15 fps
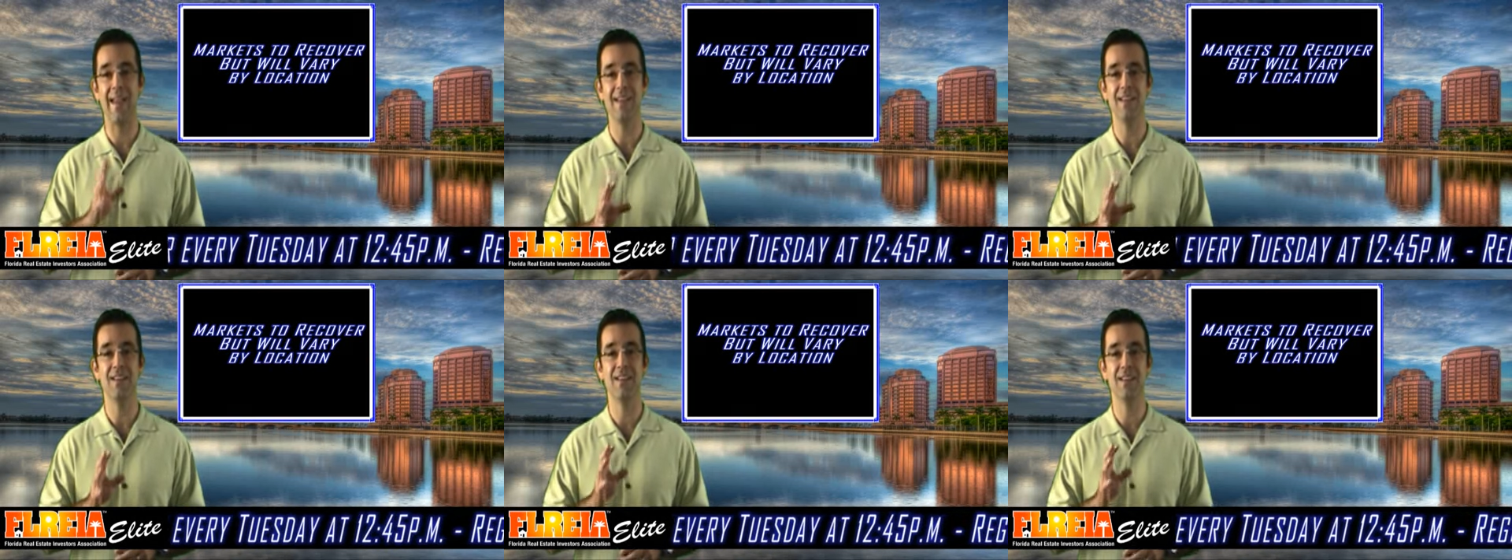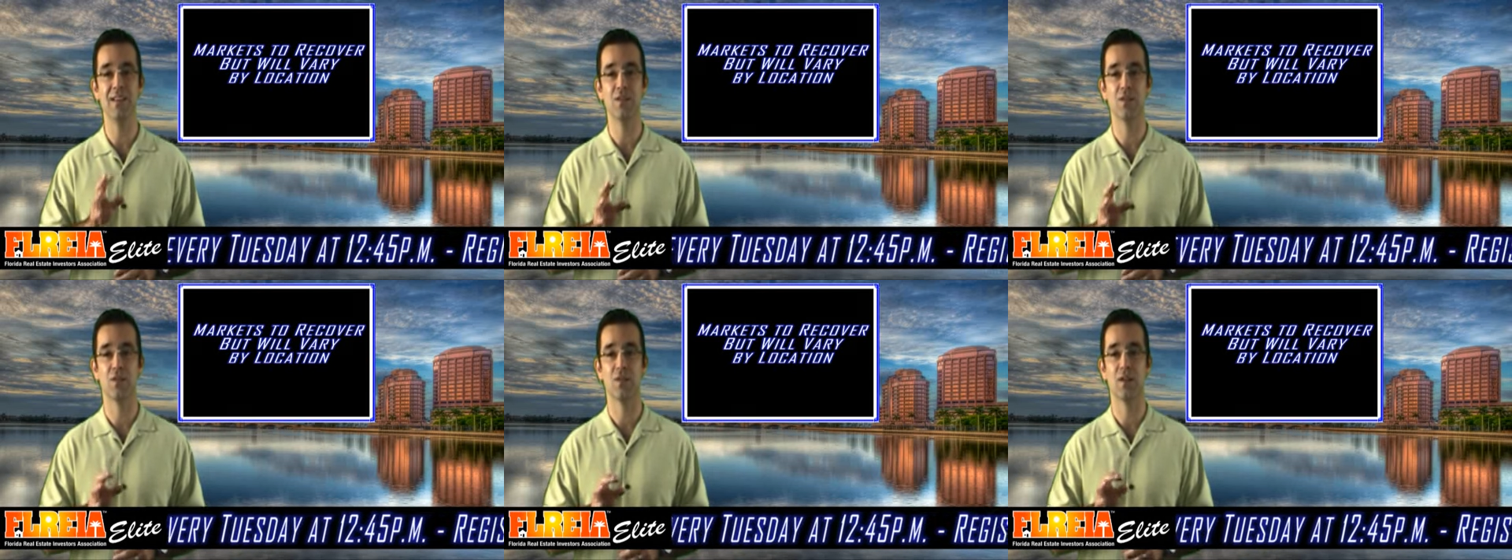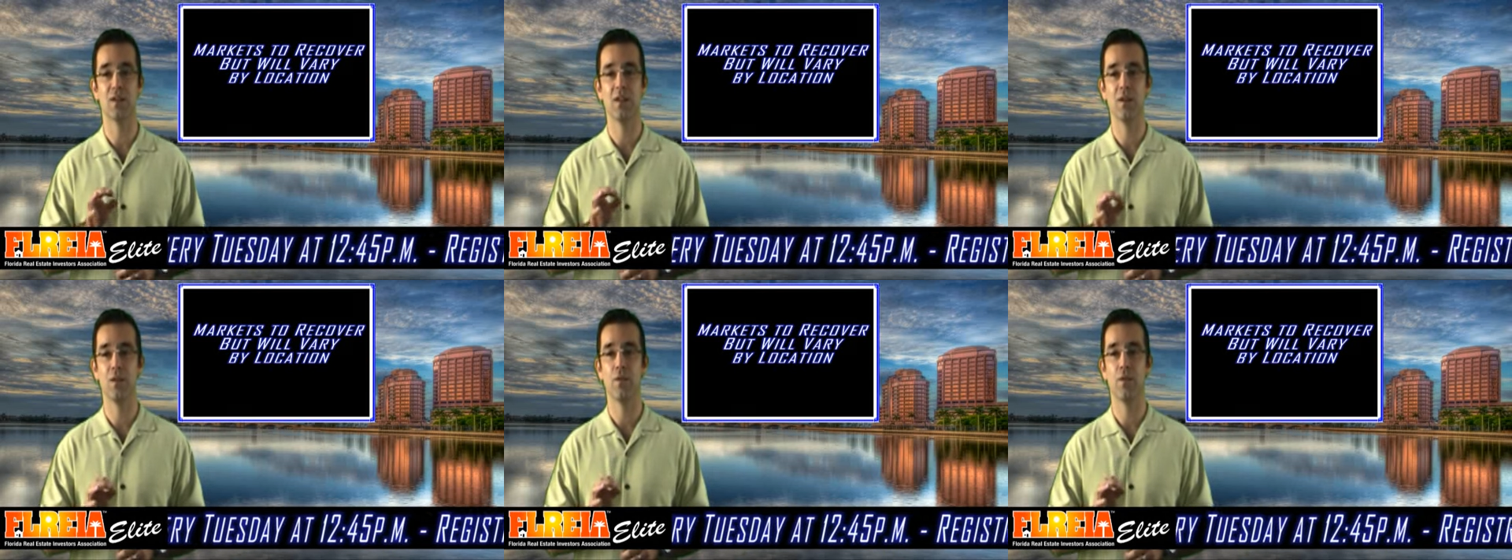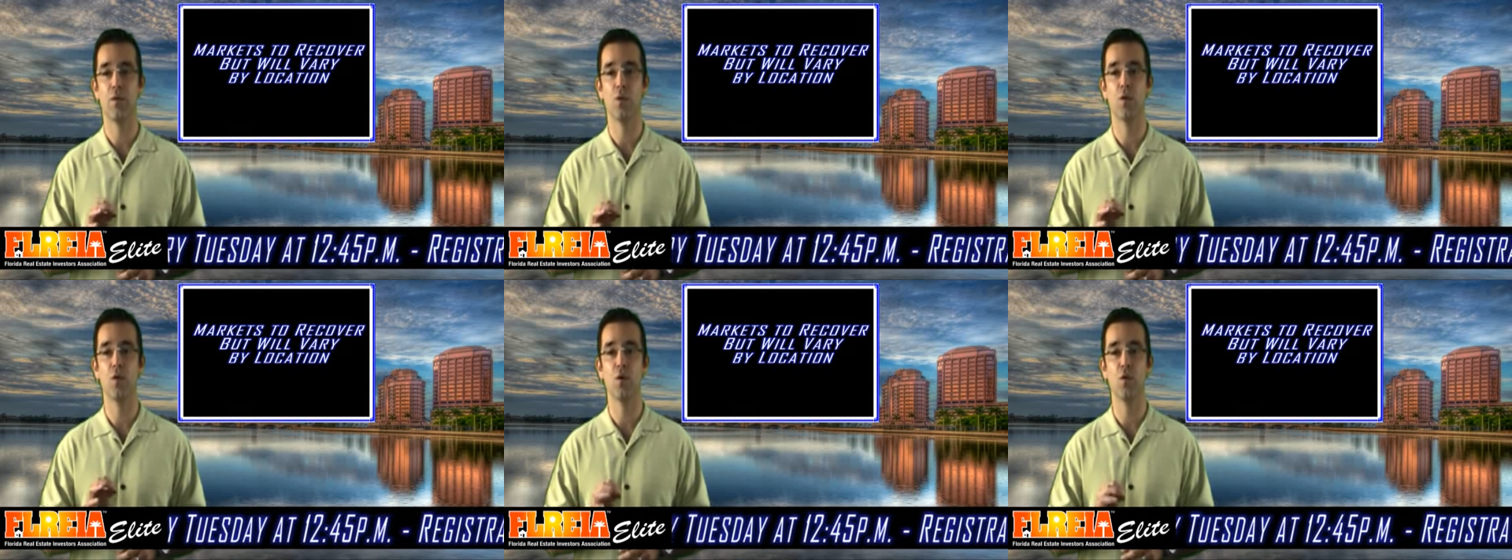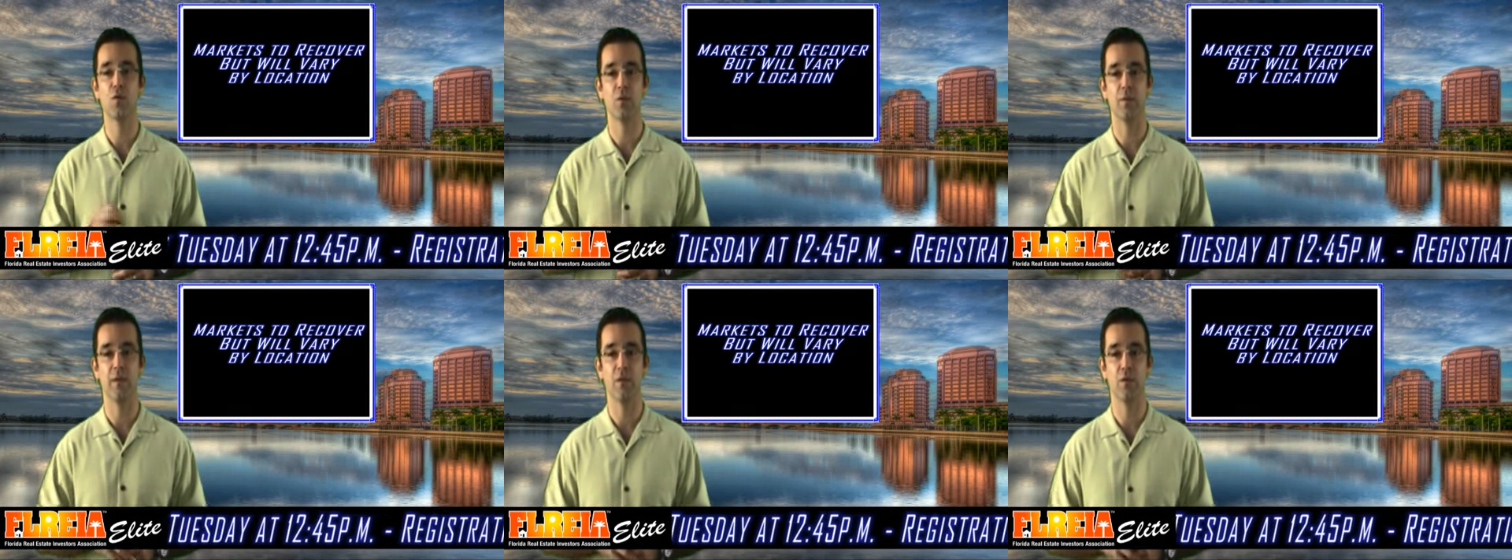8 years to clear the
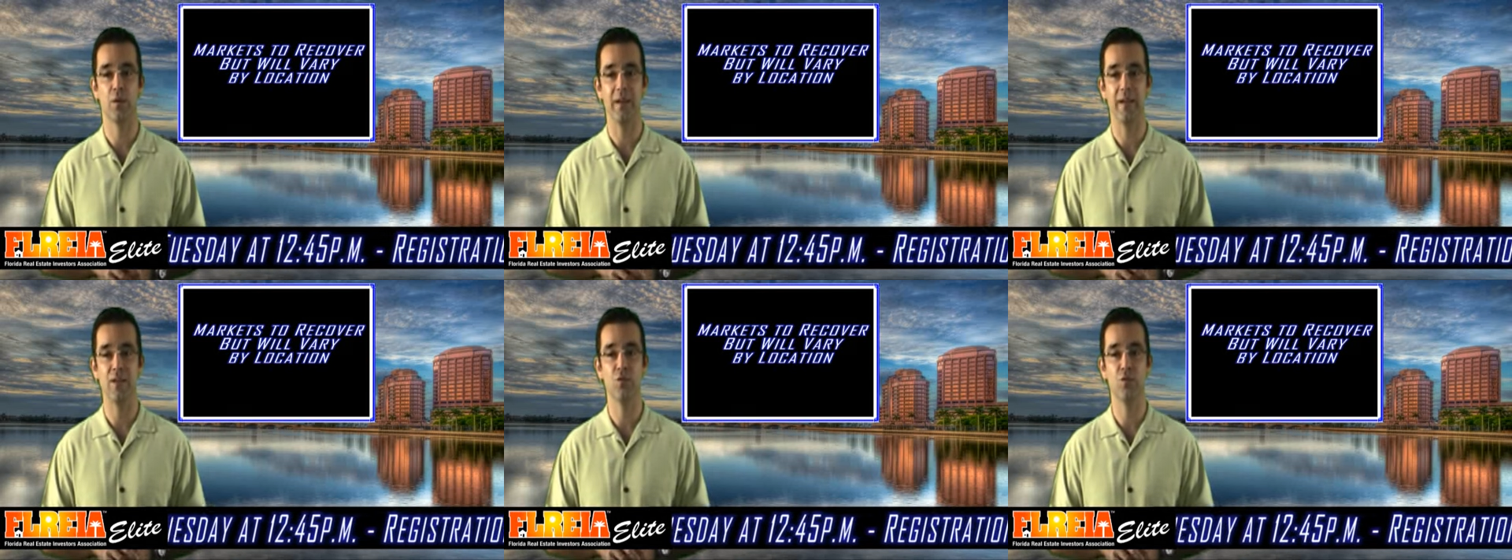foreclosure inventory